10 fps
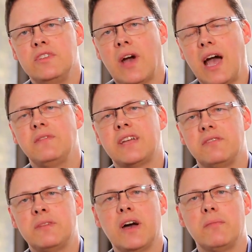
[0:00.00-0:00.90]
have to
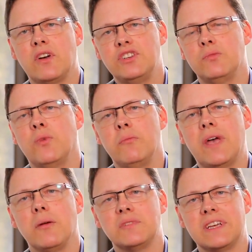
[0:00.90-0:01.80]
get feedback, because you won't
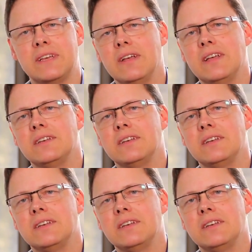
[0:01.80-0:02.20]
be able to